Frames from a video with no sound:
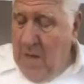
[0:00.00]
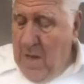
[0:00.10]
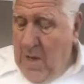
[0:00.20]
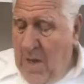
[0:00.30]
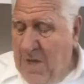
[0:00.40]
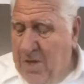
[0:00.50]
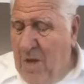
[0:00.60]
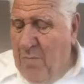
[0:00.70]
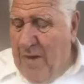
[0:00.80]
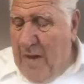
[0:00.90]
Let's
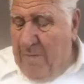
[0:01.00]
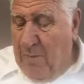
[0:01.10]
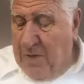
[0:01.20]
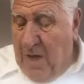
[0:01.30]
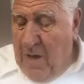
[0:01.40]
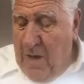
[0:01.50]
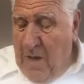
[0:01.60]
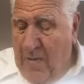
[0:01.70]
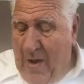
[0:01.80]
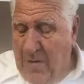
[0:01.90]
start reading that verse again.
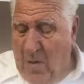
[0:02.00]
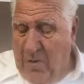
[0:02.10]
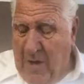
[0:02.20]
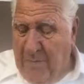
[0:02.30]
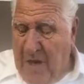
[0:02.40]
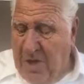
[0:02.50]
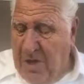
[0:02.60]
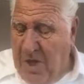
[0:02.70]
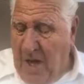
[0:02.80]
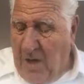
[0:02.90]
There is no
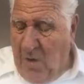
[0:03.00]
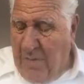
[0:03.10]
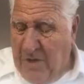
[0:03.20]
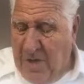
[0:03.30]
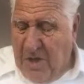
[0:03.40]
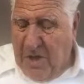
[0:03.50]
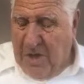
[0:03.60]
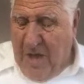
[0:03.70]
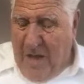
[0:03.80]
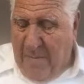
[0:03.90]
temptation taking you but such as
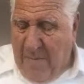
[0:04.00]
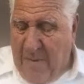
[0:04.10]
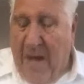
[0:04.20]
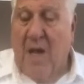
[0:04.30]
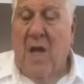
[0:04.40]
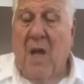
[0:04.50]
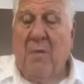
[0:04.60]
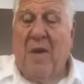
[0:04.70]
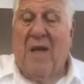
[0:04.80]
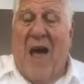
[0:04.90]
common to man,
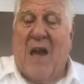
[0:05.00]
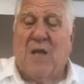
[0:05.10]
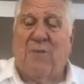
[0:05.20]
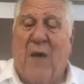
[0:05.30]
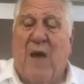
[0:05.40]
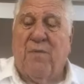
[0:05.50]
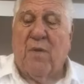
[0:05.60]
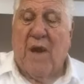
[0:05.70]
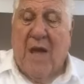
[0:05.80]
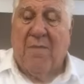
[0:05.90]
but God is
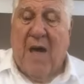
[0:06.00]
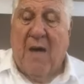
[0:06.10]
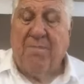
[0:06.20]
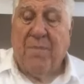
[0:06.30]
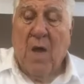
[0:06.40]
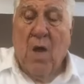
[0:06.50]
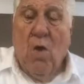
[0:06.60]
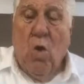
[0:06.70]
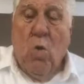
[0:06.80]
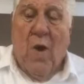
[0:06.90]
faithful, amen,
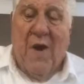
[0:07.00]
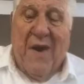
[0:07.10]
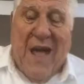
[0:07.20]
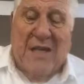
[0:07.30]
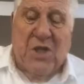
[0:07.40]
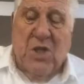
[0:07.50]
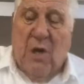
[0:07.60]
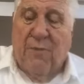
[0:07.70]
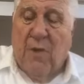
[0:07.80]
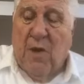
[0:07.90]
who will not
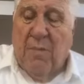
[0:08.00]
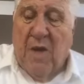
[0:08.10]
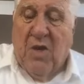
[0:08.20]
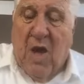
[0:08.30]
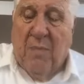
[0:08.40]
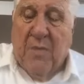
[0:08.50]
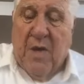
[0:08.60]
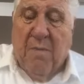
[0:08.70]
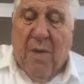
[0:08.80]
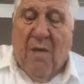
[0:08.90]
suffer you to be
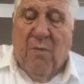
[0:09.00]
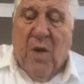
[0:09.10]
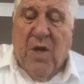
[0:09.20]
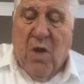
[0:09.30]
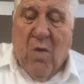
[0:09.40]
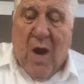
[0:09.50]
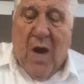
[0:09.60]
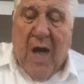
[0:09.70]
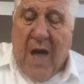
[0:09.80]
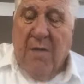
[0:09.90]
tempted above what you
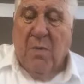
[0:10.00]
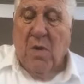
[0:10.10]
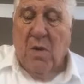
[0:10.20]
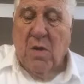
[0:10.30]
are able,